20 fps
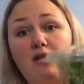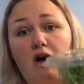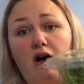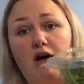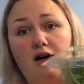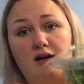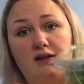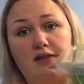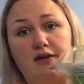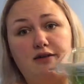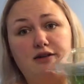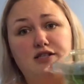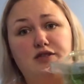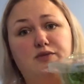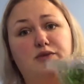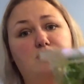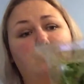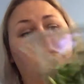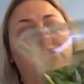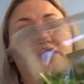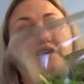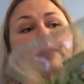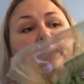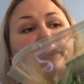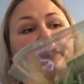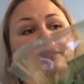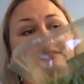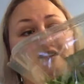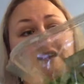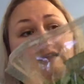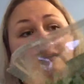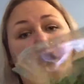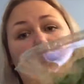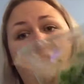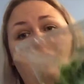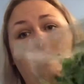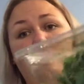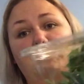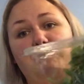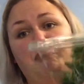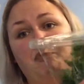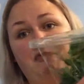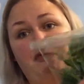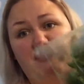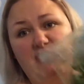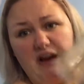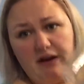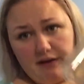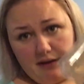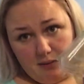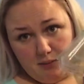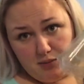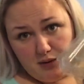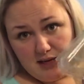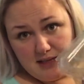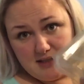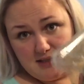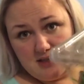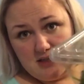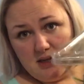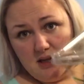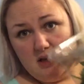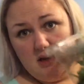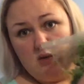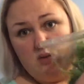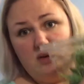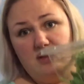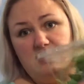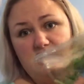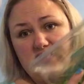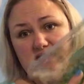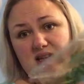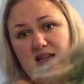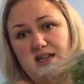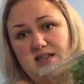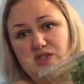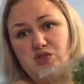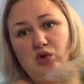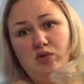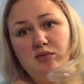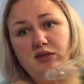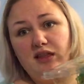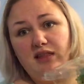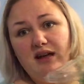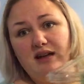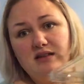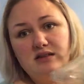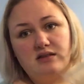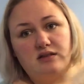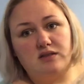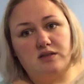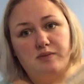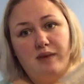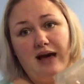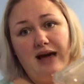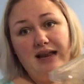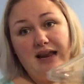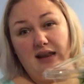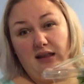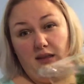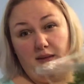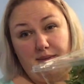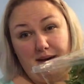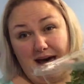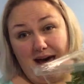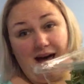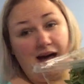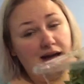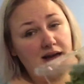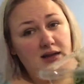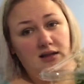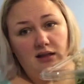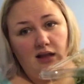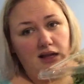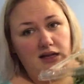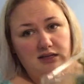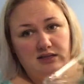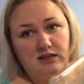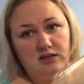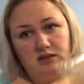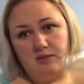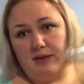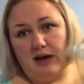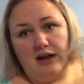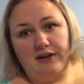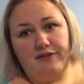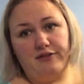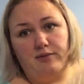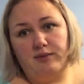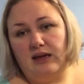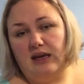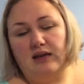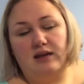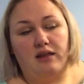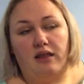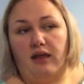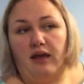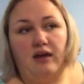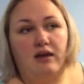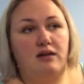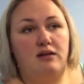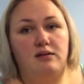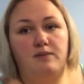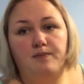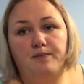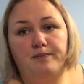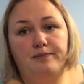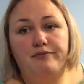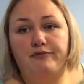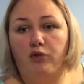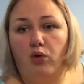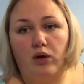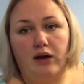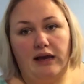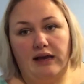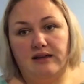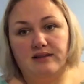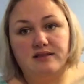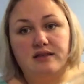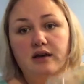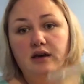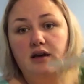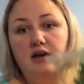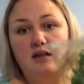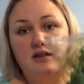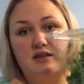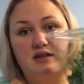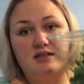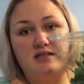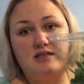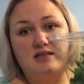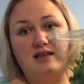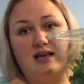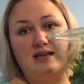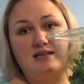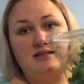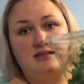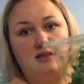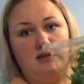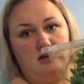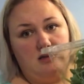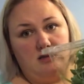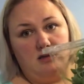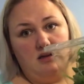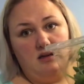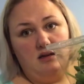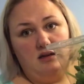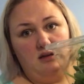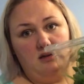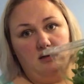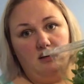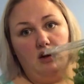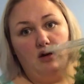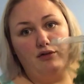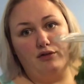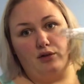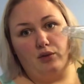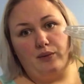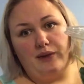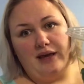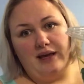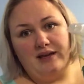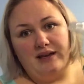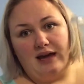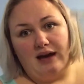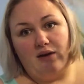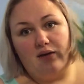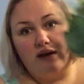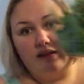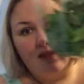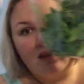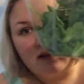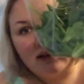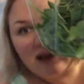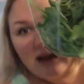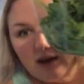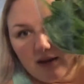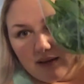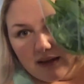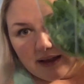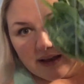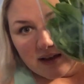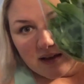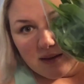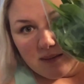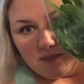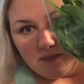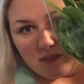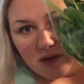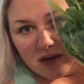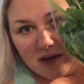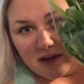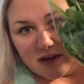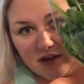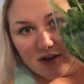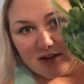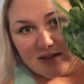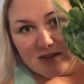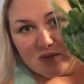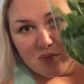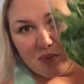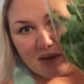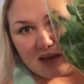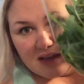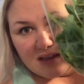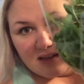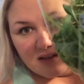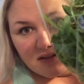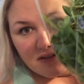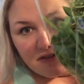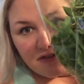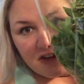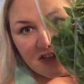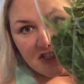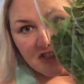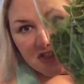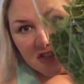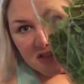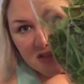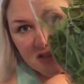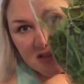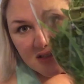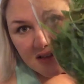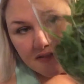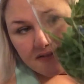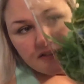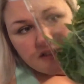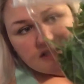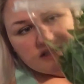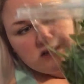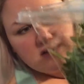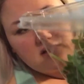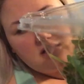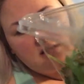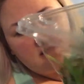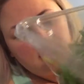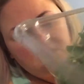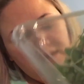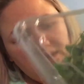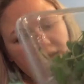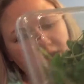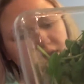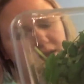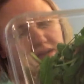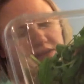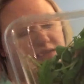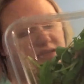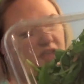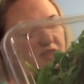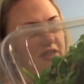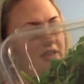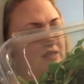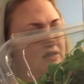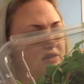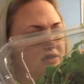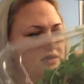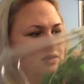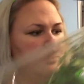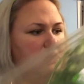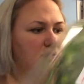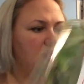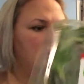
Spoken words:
long in the crisper drawer in the container. Very impressed with this lettuce. Normally lettuce goes bad out of the bag. Lettuce goes bad for me in like 4 days. This has lasted over a week now, and look how like crispy and fresh and stuff this still looks. Nothing looks